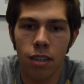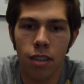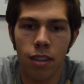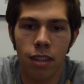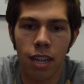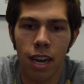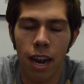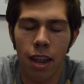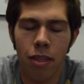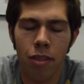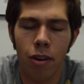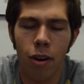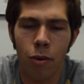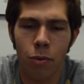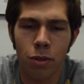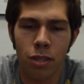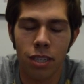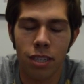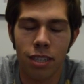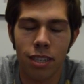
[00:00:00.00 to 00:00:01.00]
that I thought
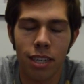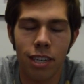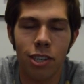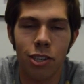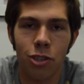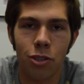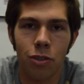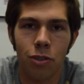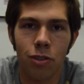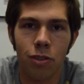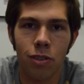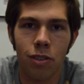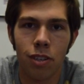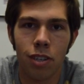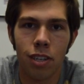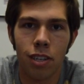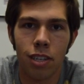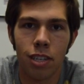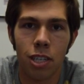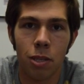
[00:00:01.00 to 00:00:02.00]
was essential
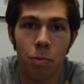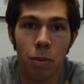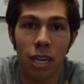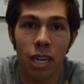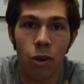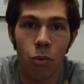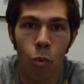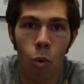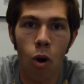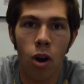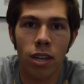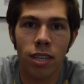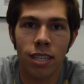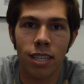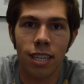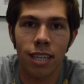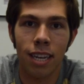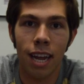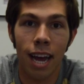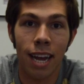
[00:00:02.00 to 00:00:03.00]
to being
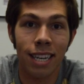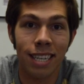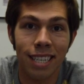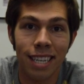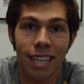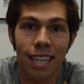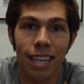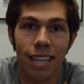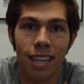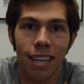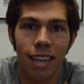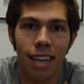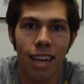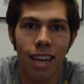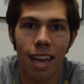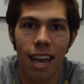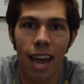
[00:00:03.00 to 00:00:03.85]
wanted, I did it.